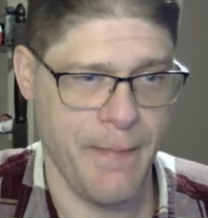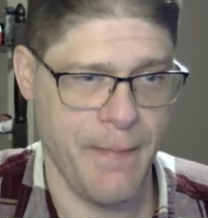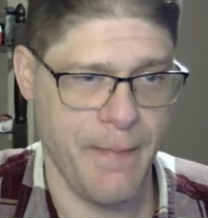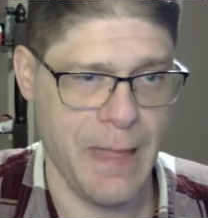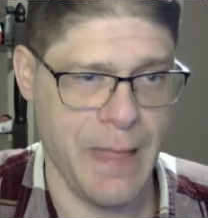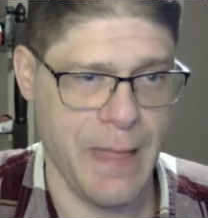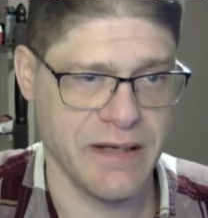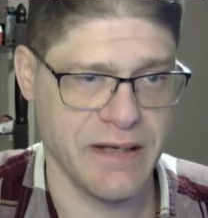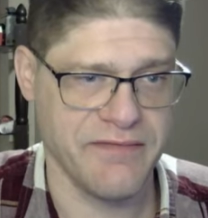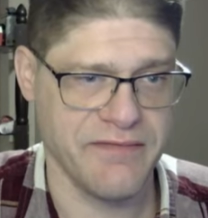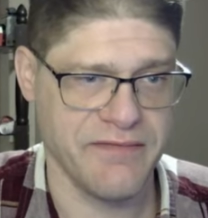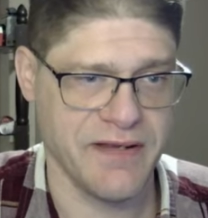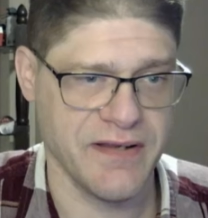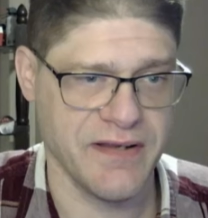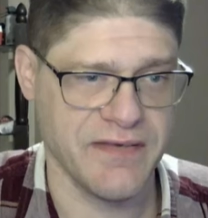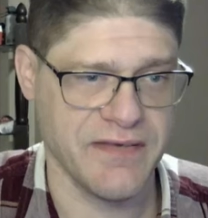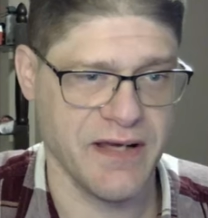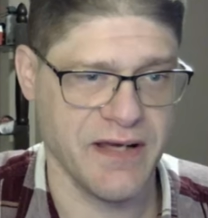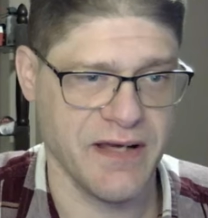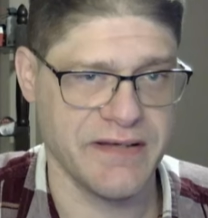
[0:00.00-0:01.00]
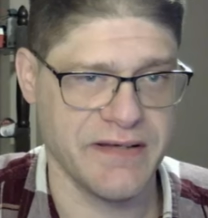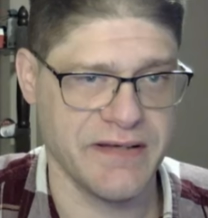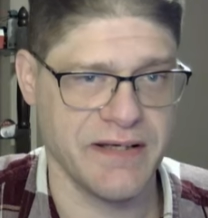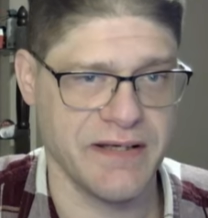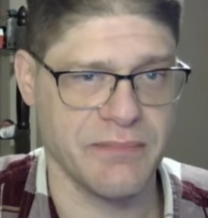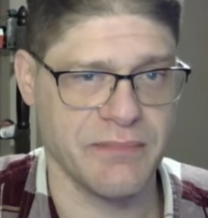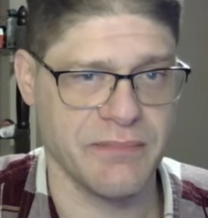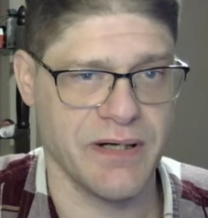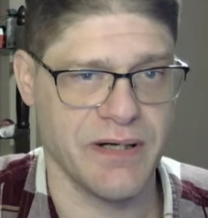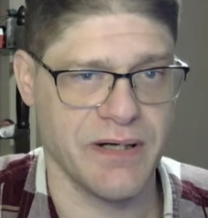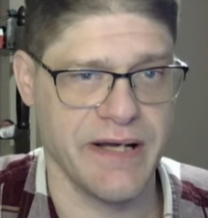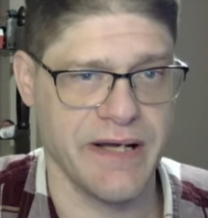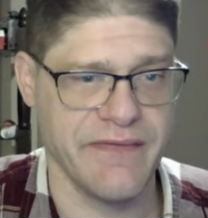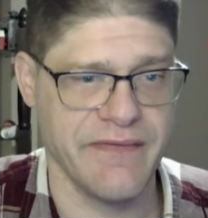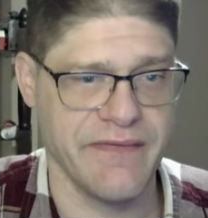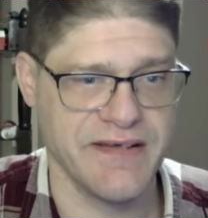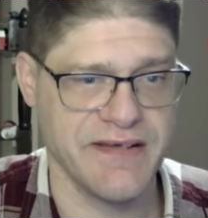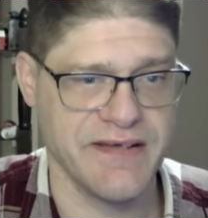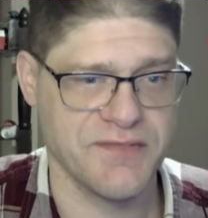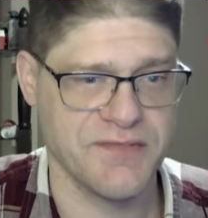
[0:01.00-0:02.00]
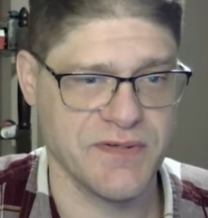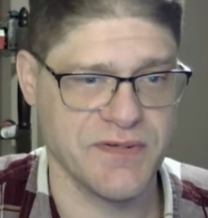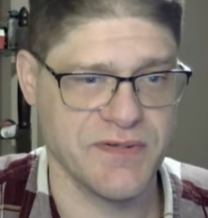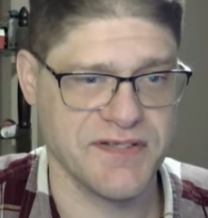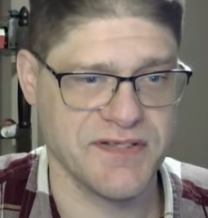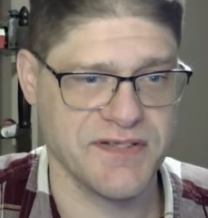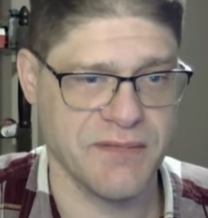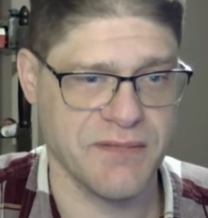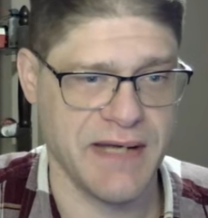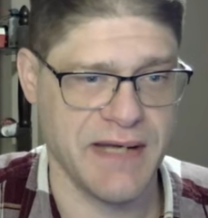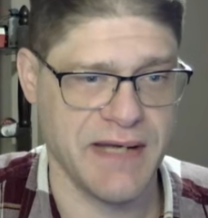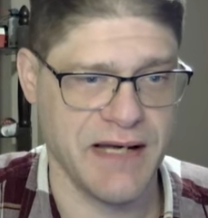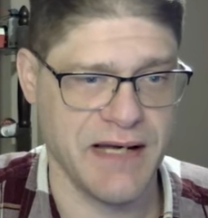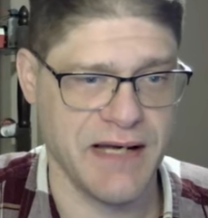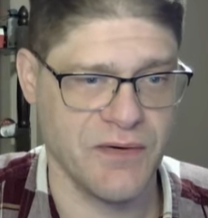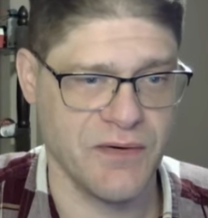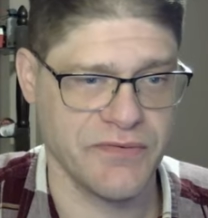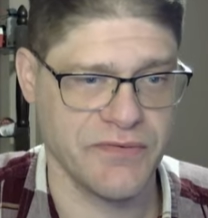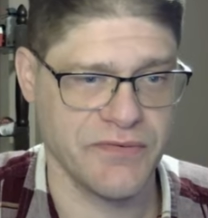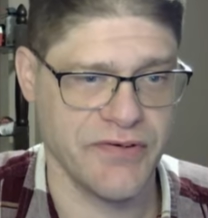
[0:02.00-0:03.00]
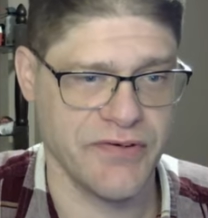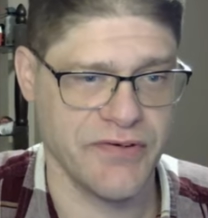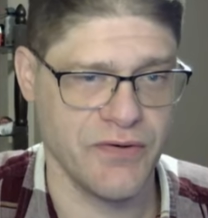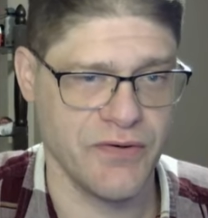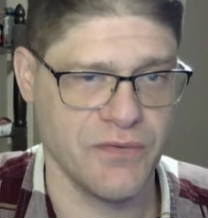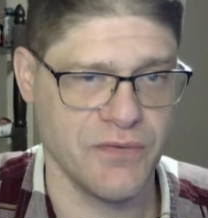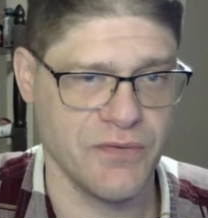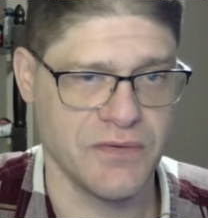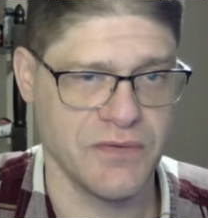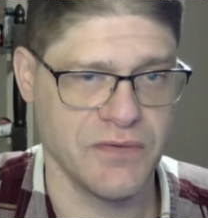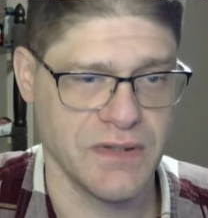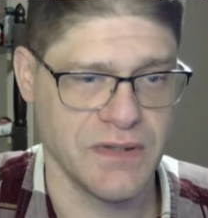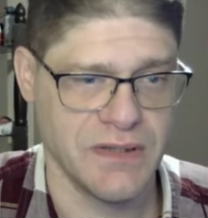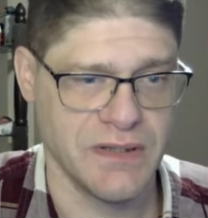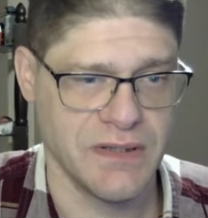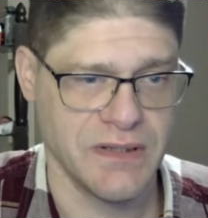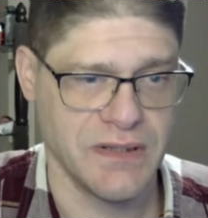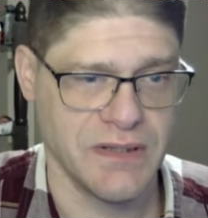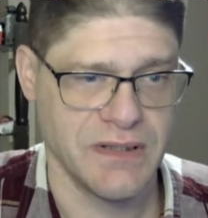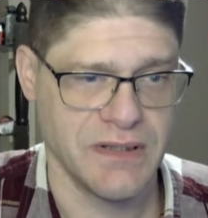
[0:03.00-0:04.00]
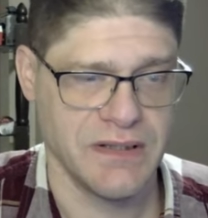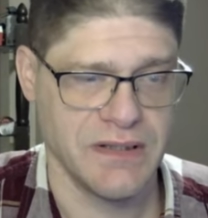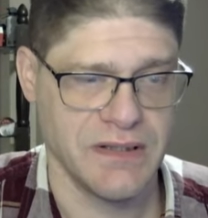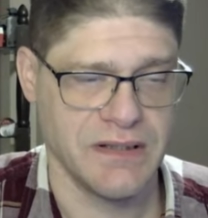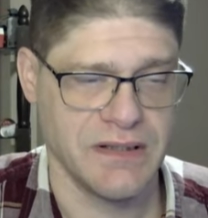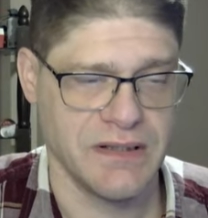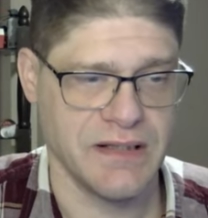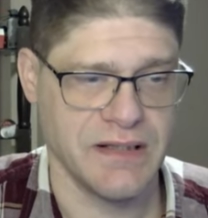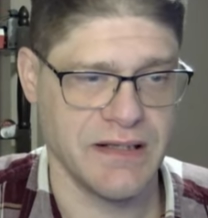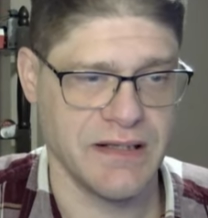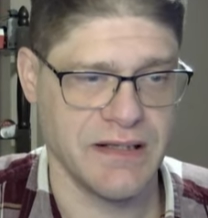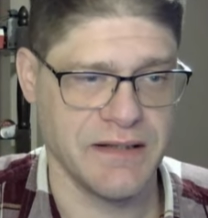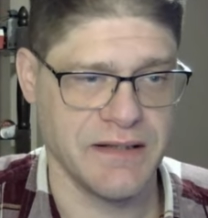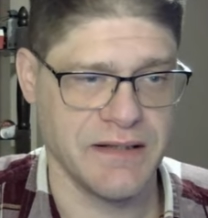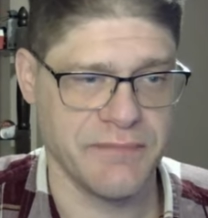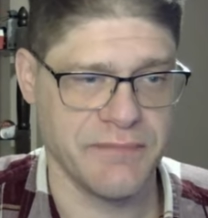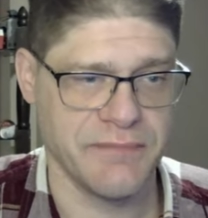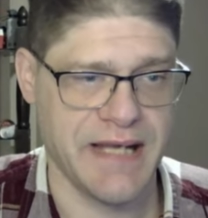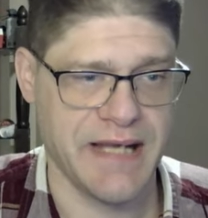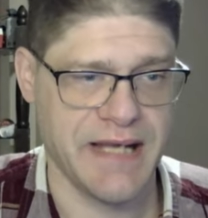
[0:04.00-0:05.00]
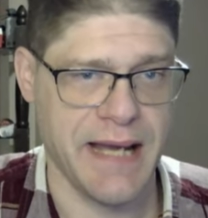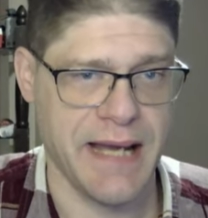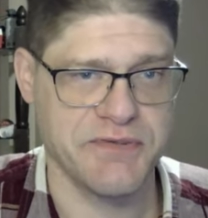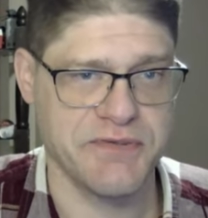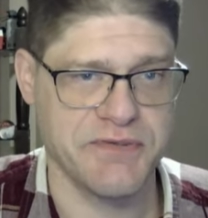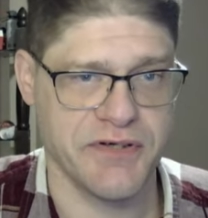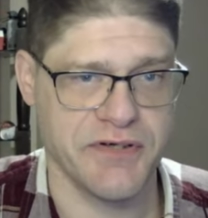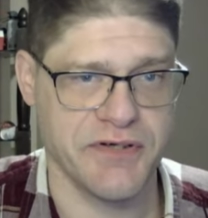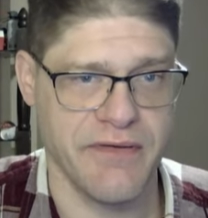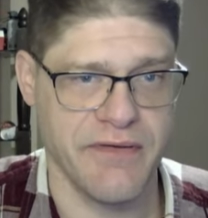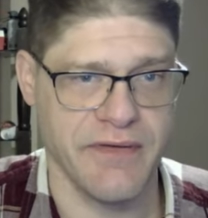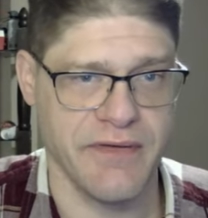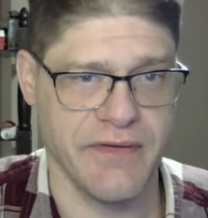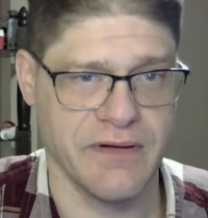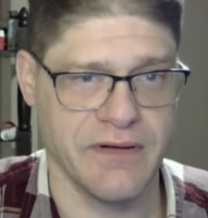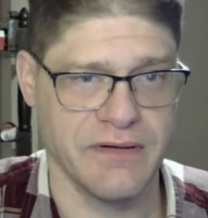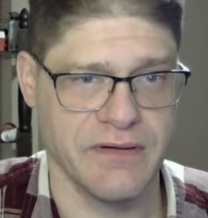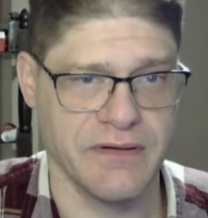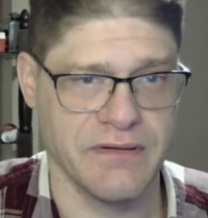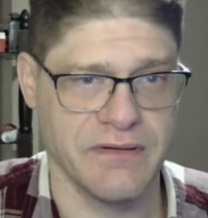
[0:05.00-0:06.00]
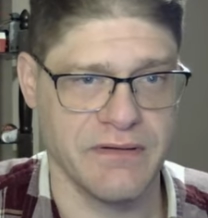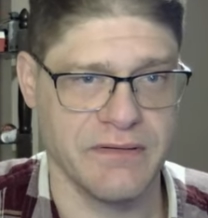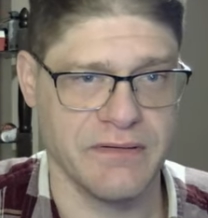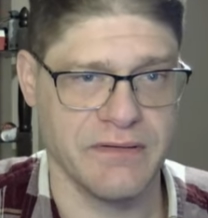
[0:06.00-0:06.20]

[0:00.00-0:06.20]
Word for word: And I think the idea behind this was somehow to um, capture the